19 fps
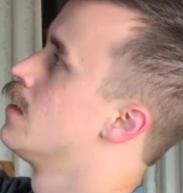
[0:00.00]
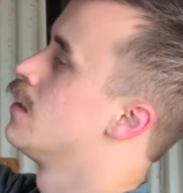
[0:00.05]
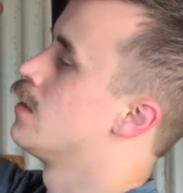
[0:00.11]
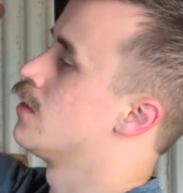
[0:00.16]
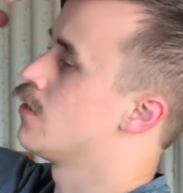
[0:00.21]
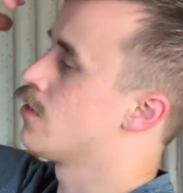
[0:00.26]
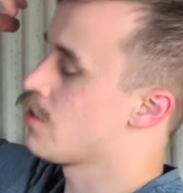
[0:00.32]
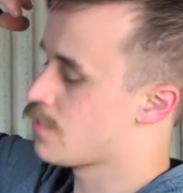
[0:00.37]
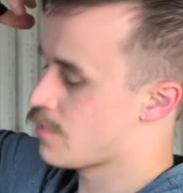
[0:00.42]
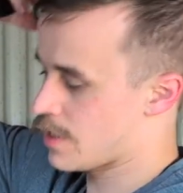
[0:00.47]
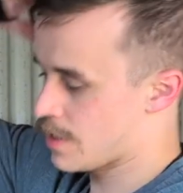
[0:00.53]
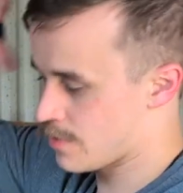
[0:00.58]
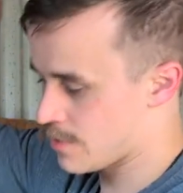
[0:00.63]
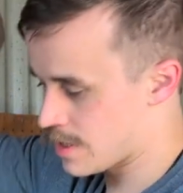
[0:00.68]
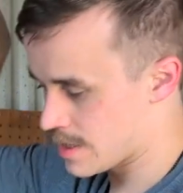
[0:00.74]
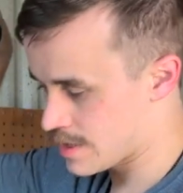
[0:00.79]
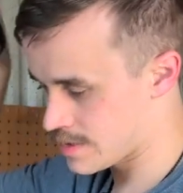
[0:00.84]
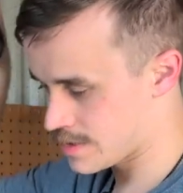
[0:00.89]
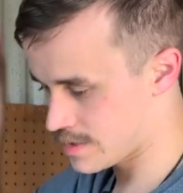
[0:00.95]
lower my
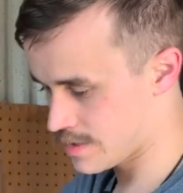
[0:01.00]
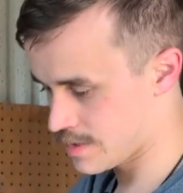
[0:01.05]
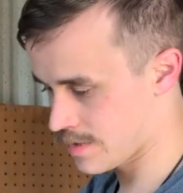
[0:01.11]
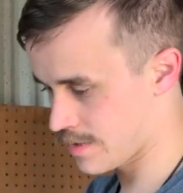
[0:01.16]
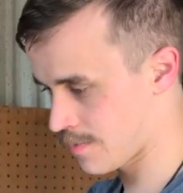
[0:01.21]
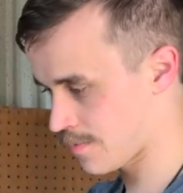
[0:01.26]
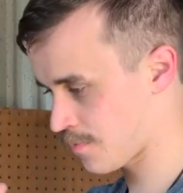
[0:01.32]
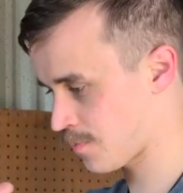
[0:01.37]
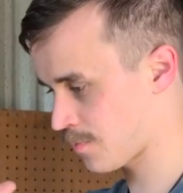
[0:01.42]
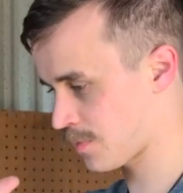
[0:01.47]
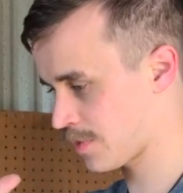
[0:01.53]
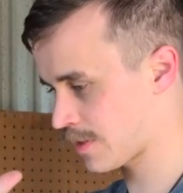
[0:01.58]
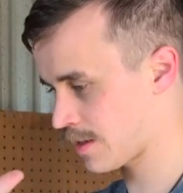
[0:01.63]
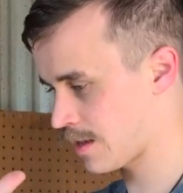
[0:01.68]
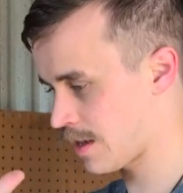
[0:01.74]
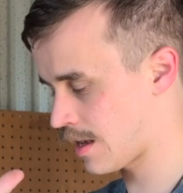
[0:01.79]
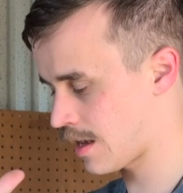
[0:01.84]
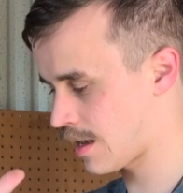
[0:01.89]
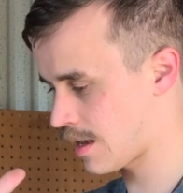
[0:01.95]
wrist
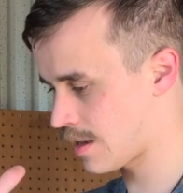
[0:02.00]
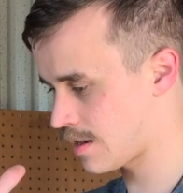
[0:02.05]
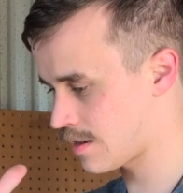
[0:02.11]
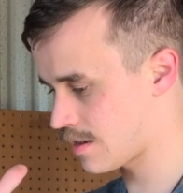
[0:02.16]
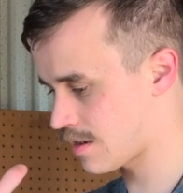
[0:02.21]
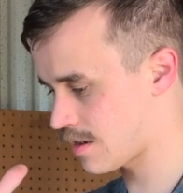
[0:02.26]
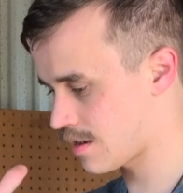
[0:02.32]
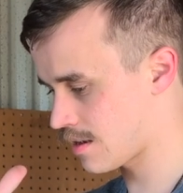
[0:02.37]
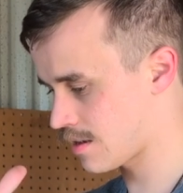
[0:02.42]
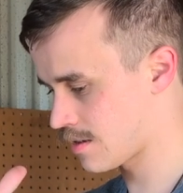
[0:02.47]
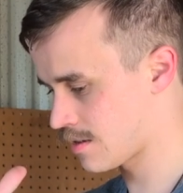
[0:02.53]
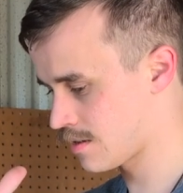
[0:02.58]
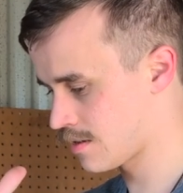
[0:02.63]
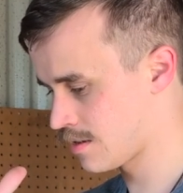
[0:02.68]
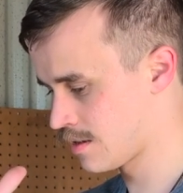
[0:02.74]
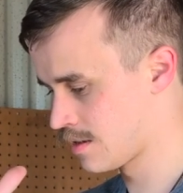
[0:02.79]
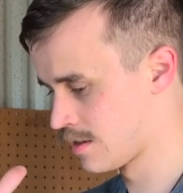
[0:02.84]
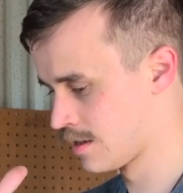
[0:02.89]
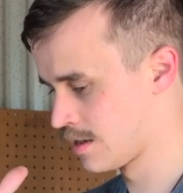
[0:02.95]
and
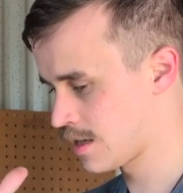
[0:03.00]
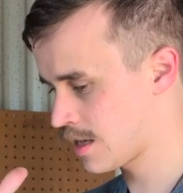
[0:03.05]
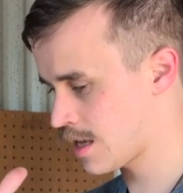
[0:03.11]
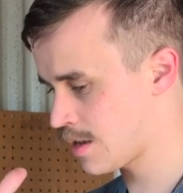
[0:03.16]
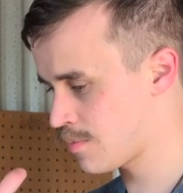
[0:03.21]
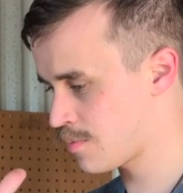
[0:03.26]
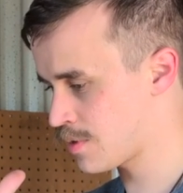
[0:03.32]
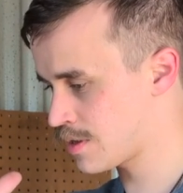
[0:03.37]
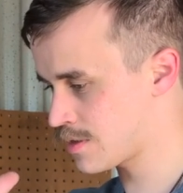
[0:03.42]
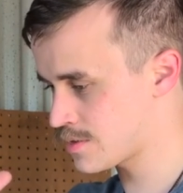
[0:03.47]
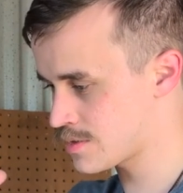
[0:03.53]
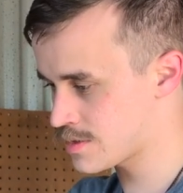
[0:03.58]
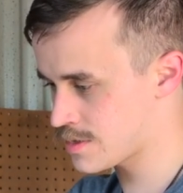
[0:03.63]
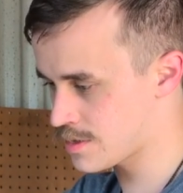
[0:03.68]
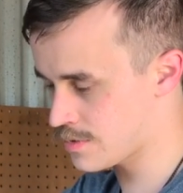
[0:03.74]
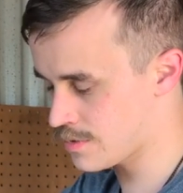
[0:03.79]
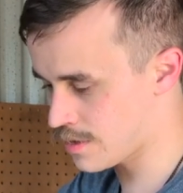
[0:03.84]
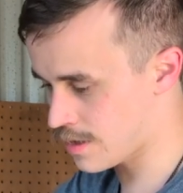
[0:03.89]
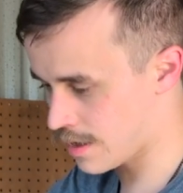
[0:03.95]
keep it pretty close to
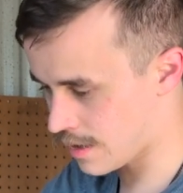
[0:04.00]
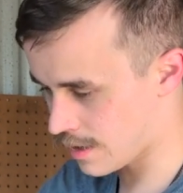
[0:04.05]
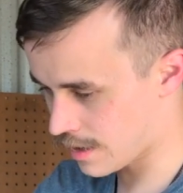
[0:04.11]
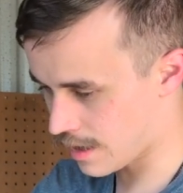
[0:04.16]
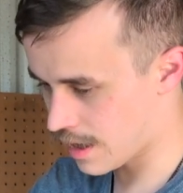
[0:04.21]
zero.